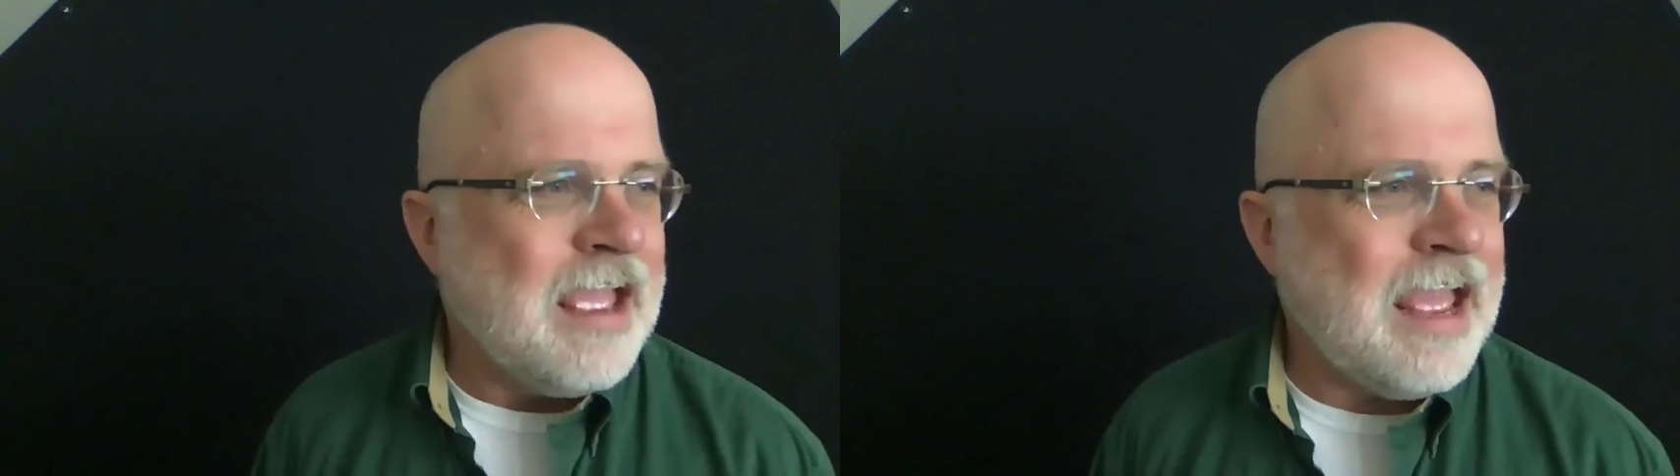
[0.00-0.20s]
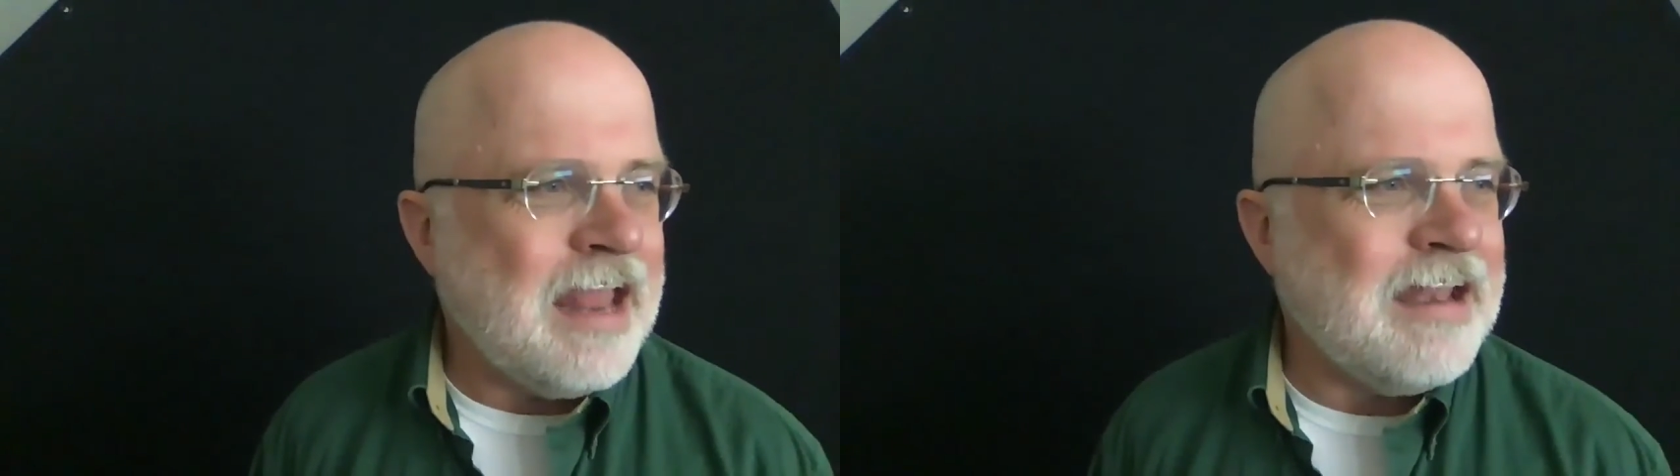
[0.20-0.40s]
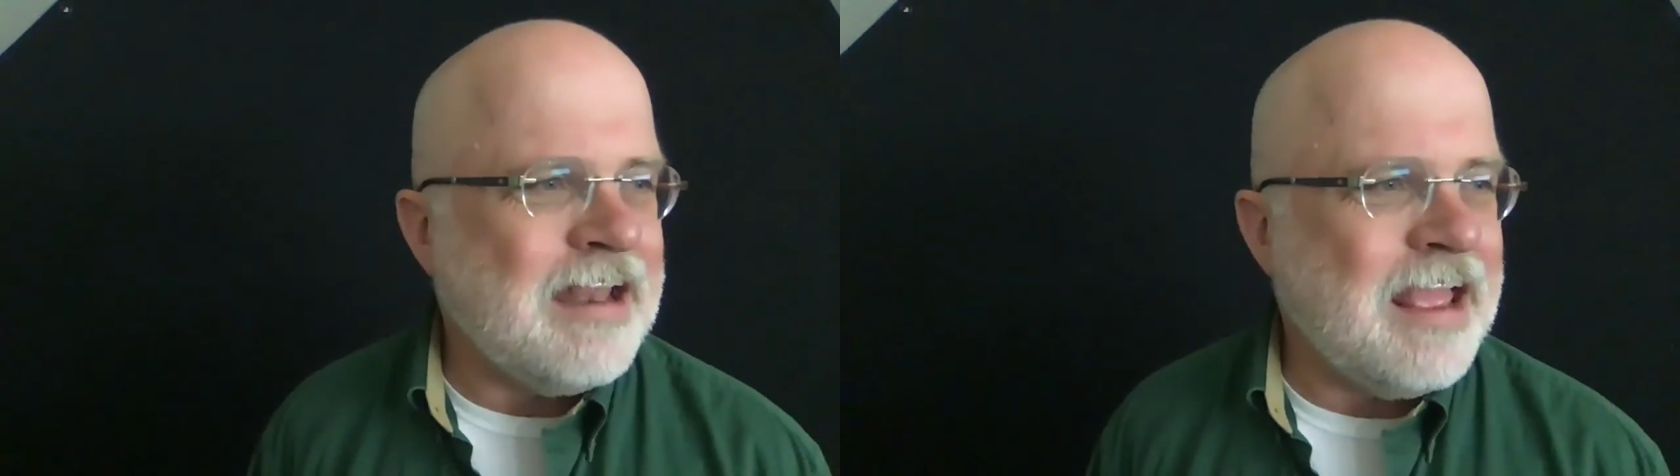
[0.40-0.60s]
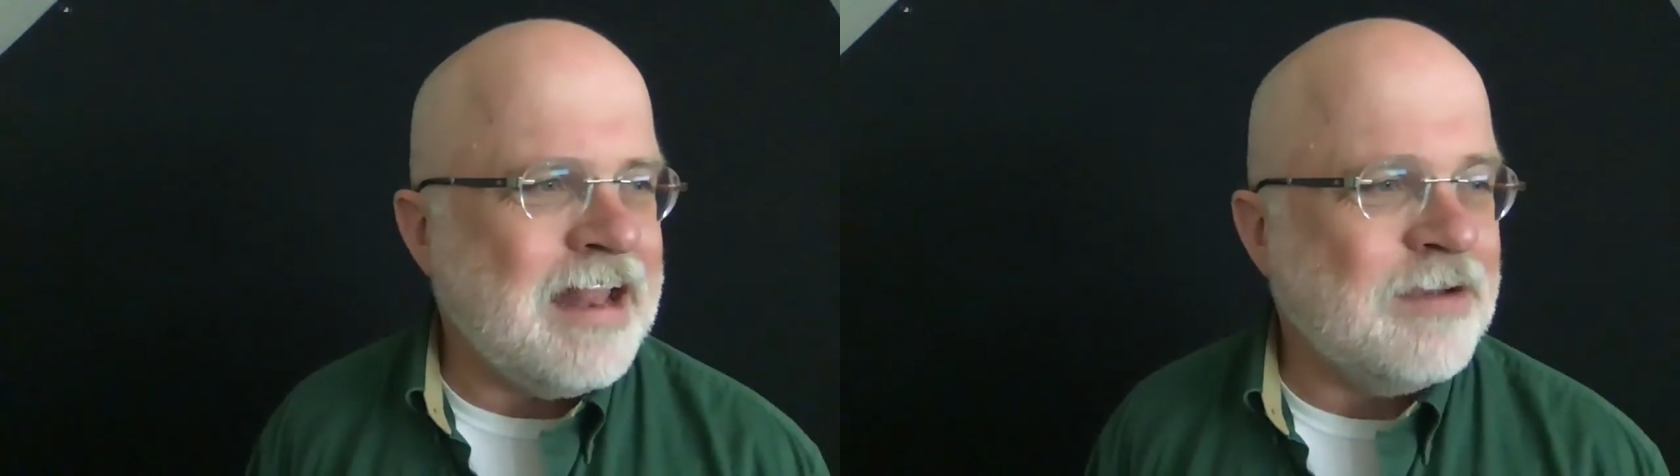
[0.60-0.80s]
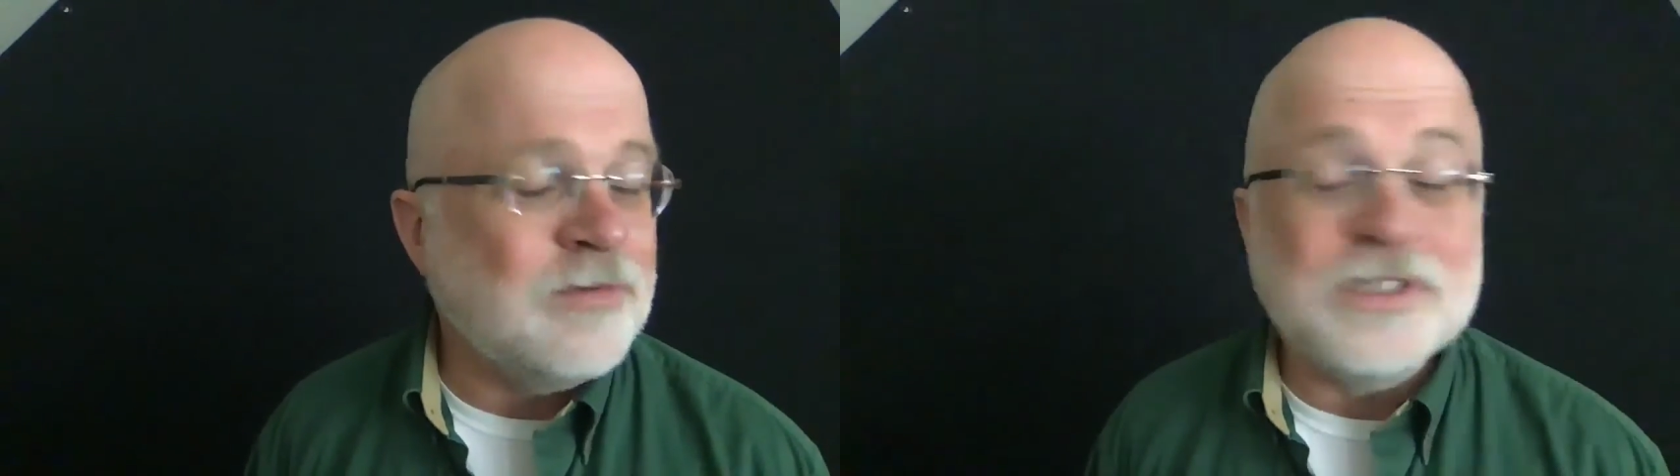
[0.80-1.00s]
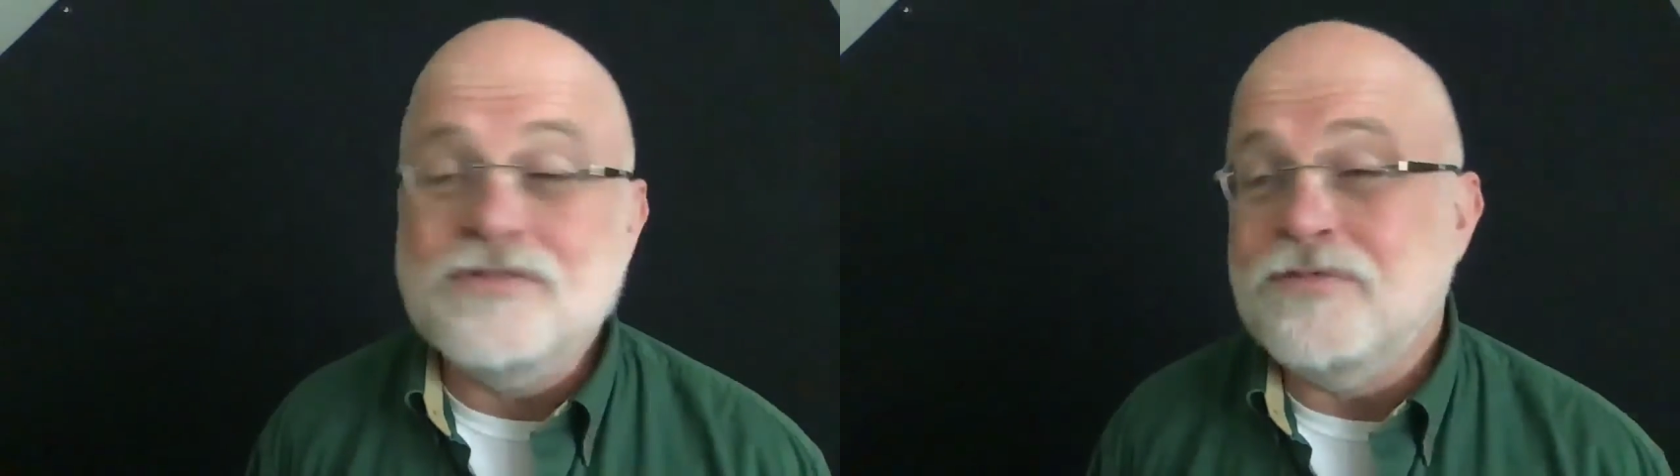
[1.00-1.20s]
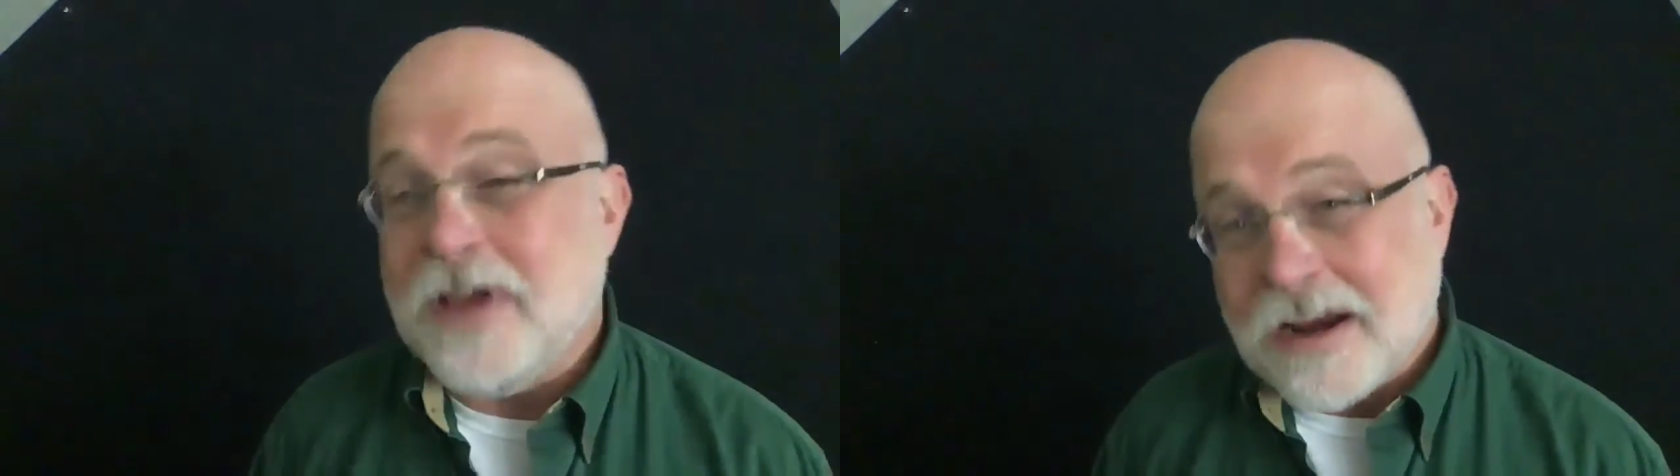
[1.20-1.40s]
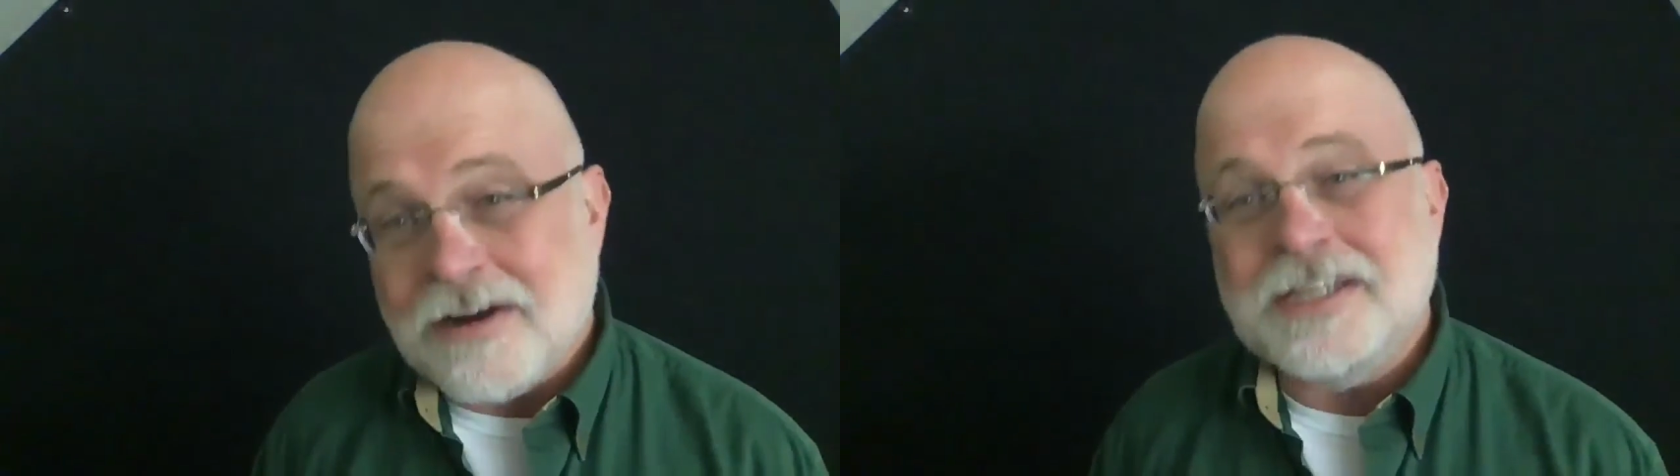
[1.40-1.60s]
And it was
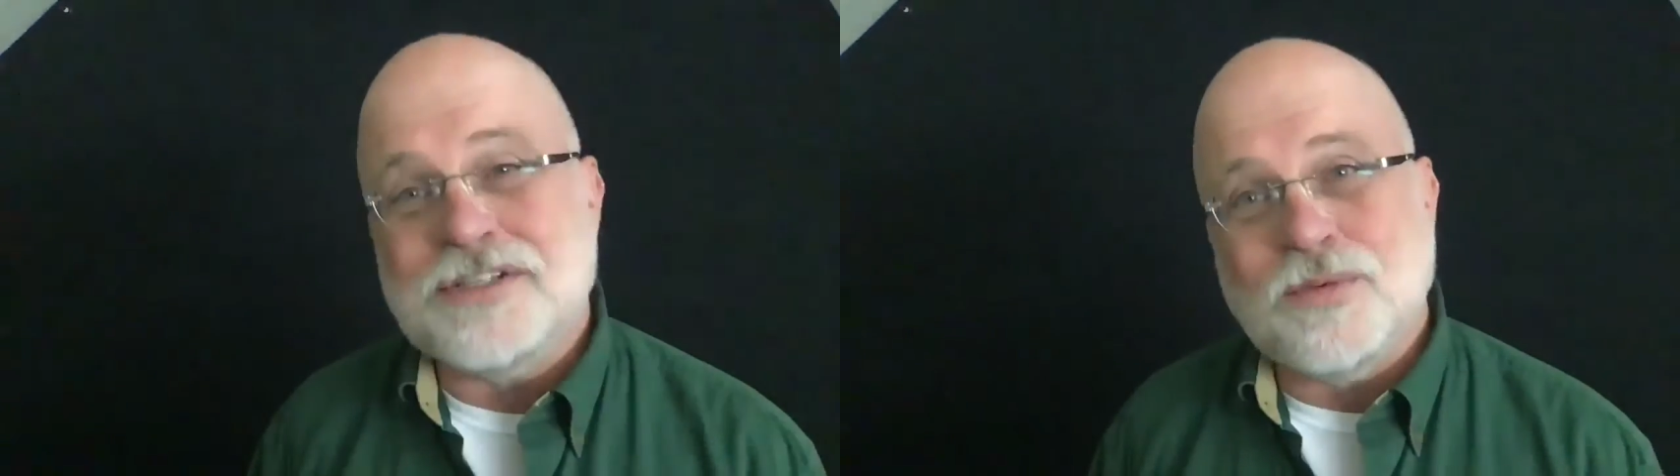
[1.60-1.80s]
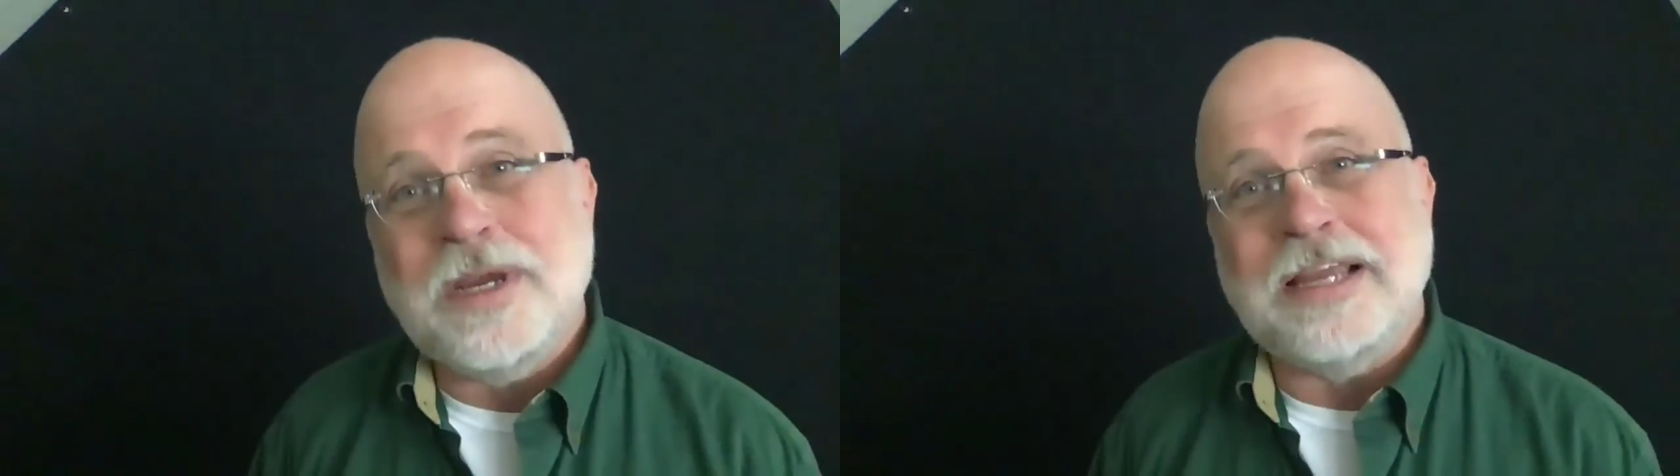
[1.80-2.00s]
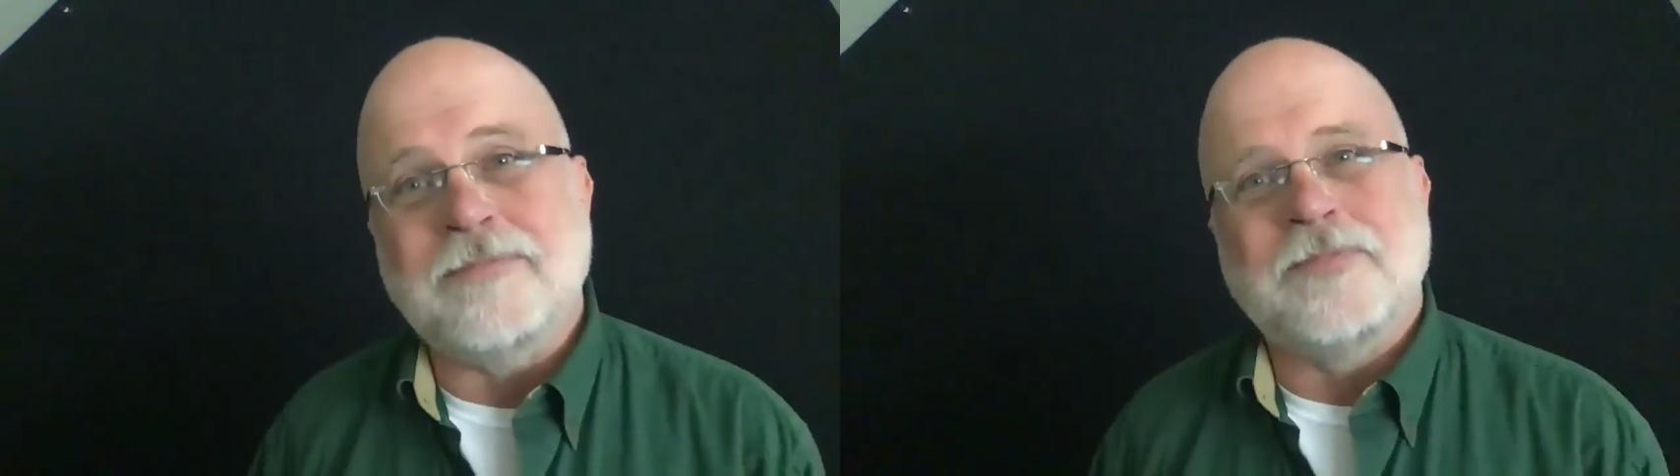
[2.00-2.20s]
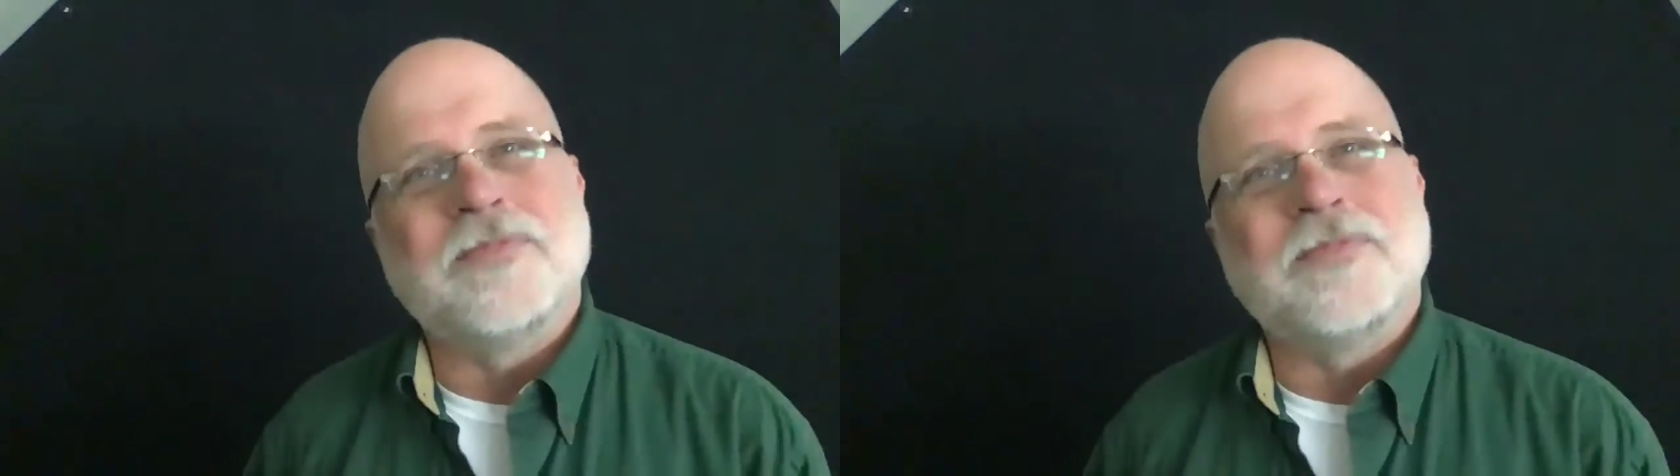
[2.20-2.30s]
very sweet.